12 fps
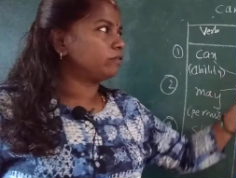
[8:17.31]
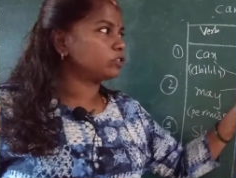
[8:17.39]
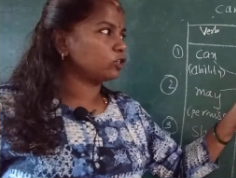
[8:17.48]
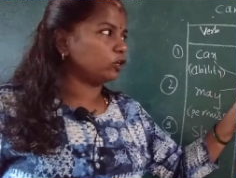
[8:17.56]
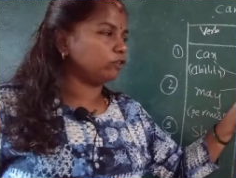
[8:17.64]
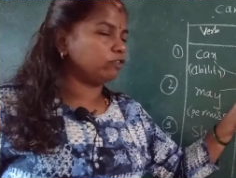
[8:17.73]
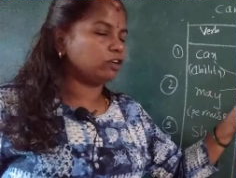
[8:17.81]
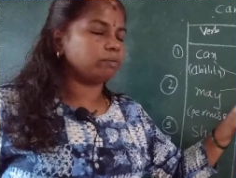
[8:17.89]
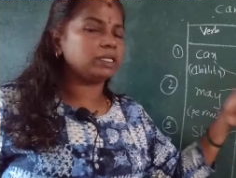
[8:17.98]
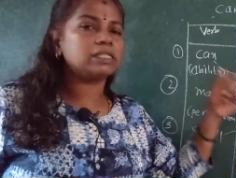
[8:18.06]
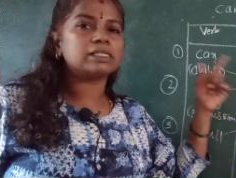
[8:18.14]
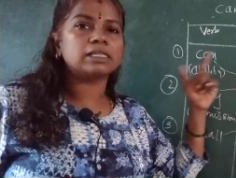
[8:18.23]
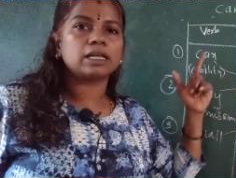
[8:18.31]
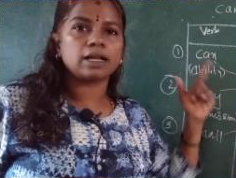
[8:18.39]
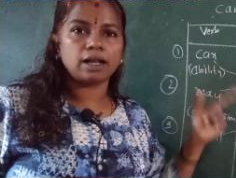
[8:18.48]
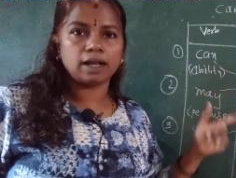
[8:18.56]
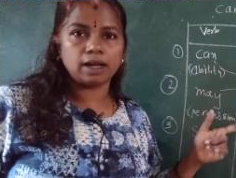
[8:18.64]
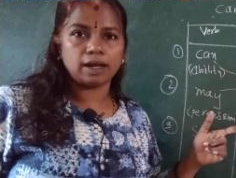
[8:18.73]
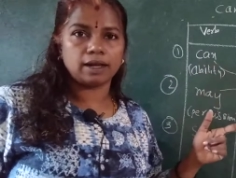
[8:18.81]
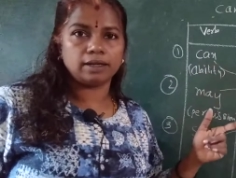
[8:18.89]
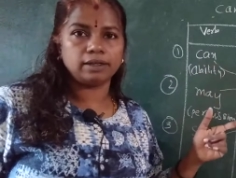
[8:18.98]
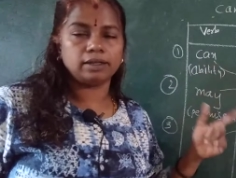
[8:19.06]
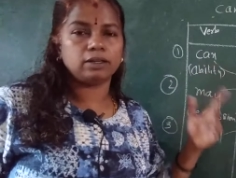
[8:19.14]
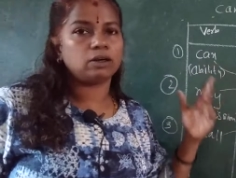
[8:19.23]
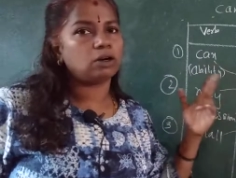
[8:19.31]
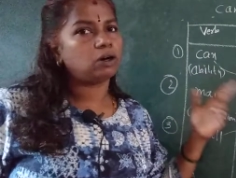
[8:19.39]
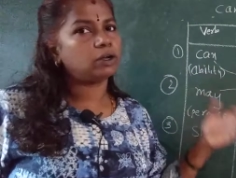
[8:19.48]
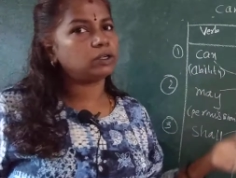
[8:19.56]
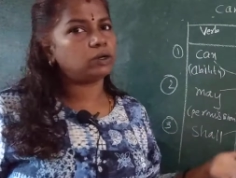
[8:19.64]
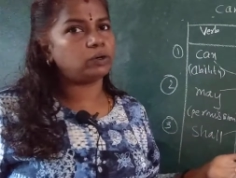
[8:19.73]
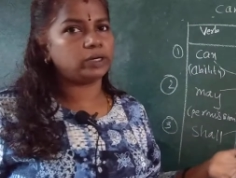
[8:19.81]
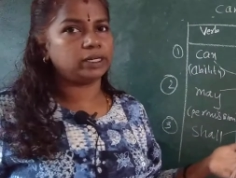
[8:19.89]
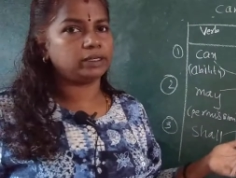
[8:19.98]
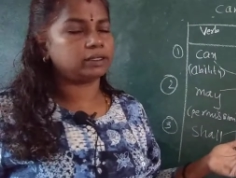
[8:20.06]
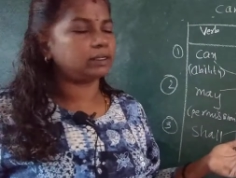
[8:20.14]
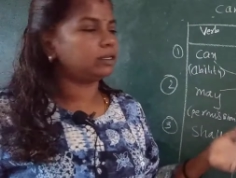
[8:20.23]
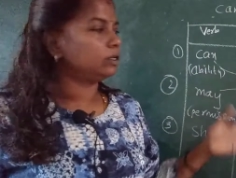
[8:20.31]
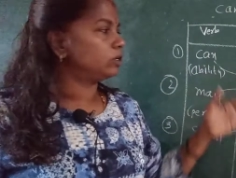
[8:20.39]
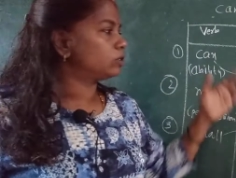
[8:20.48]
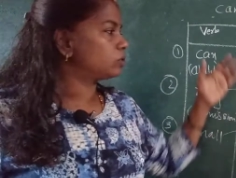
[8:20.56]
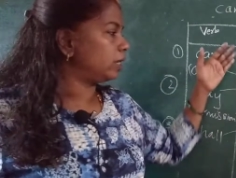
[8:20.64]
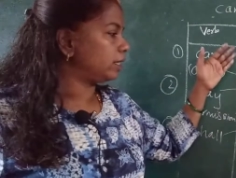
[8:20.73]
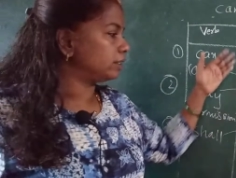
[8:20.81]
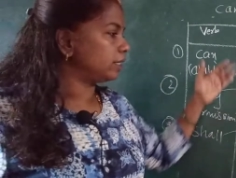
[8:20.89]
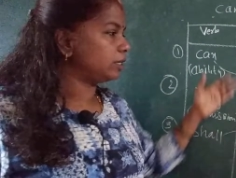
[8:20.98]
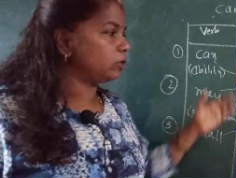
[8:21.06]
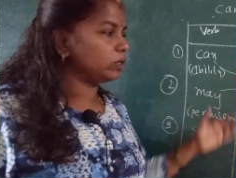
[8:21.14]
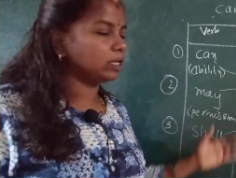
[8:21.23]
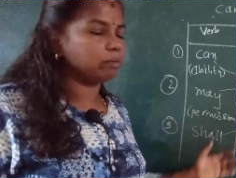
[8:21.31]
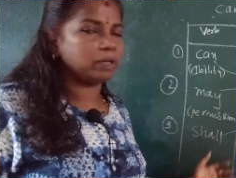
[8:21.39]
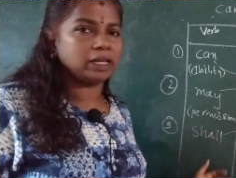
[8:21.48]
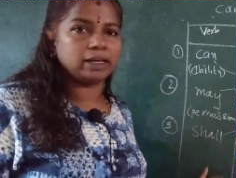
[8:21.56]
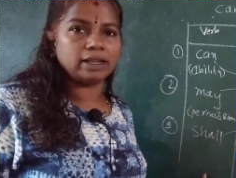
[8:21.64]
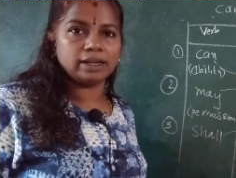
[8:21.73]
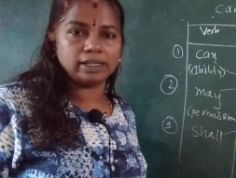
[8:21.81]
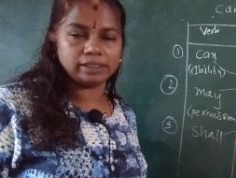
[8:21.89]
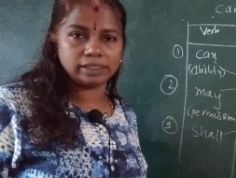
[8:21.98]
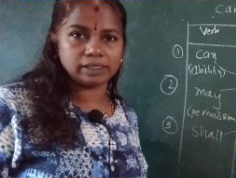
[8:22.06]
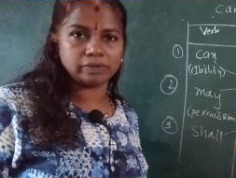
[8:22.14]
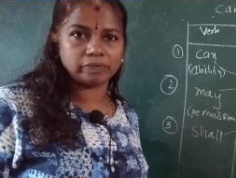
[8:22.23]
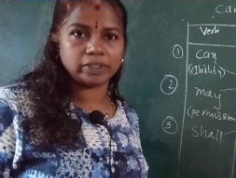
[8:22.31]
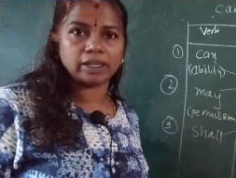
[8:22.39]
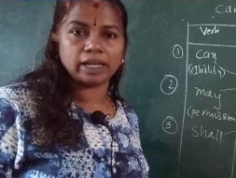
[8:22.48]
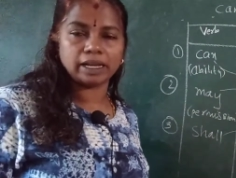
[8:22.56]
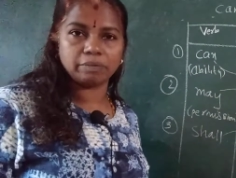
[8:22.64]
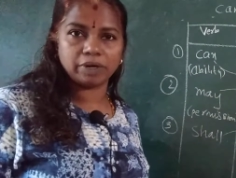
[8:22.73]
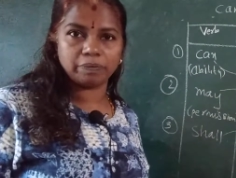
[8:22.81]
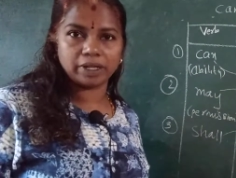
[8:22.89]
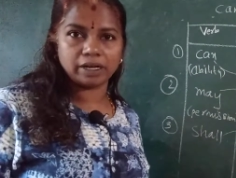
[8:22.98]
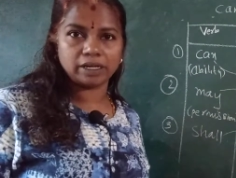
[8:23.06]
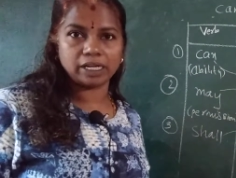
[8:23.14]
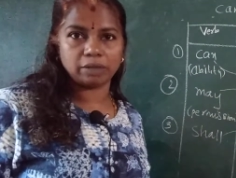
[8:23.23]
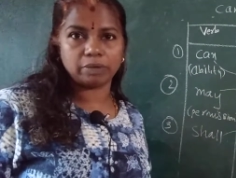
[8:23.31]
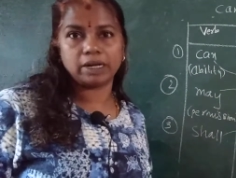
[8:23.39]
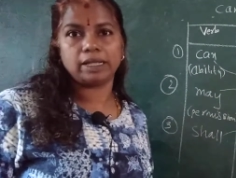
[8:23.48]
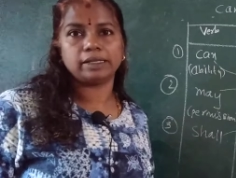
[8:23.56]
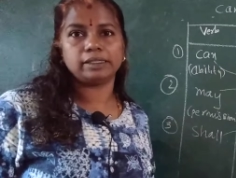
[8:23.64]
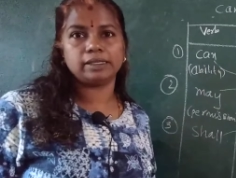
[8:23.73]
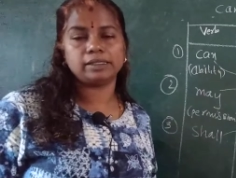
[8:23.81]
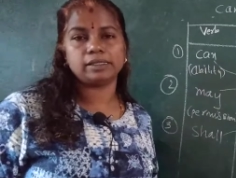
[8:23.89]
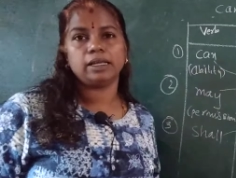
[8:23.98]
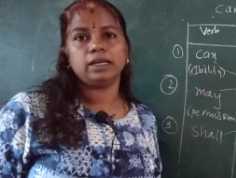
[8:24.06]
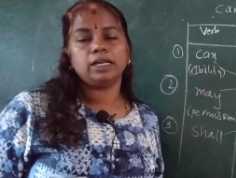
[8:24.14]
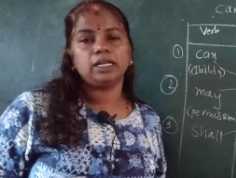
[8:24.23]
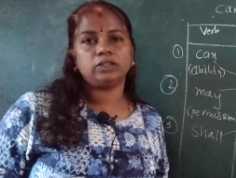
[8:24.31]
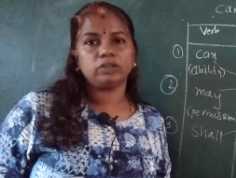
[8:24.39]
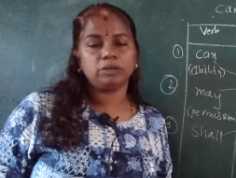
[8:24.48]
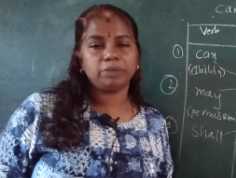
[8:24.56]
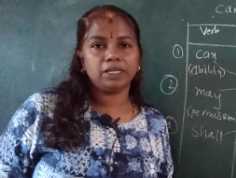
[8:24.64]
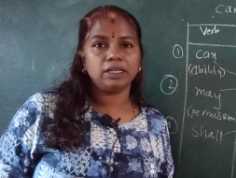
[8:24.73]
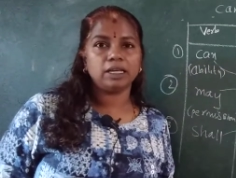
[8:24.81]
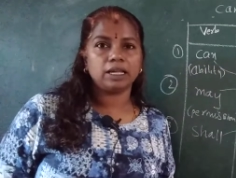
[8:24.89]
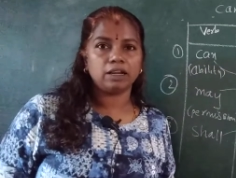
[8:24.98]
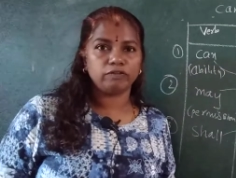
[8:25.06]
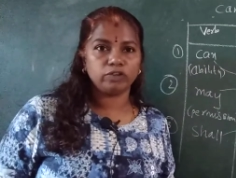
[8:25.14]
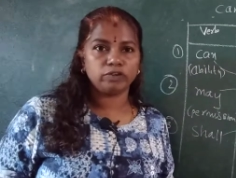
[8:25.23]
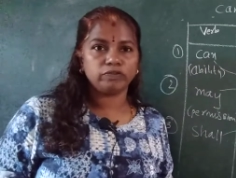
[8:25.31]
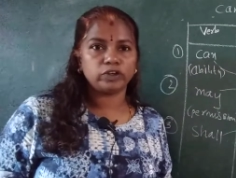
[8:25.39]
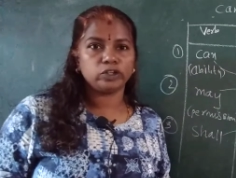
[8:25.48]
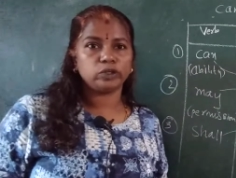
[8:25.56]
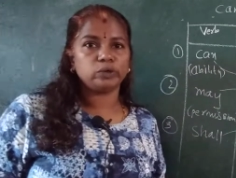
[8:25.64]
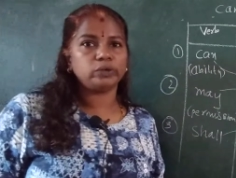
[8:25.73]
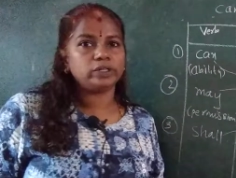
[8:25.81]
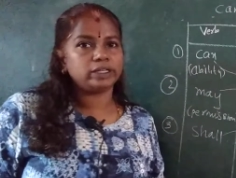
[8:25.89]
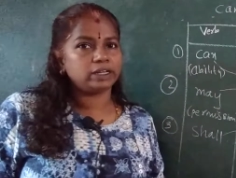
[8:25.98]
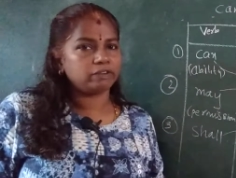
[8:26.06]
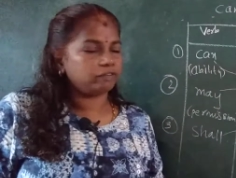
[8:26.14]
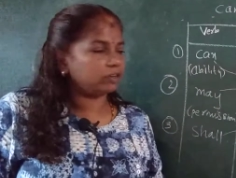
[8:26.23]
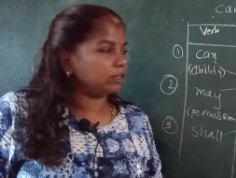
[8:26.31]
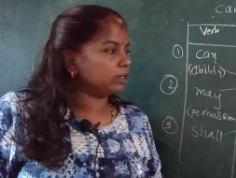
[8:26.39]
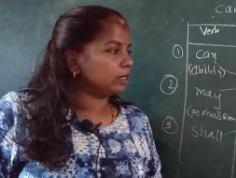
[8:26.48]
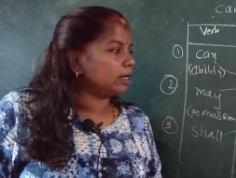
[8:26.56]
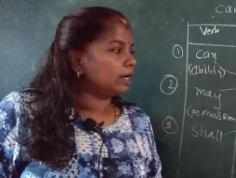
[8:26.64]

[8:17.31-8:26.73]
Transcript: Short form is can't or couldn't. So like that we can make a list and prepare a table like this. It will be helpful for you to refer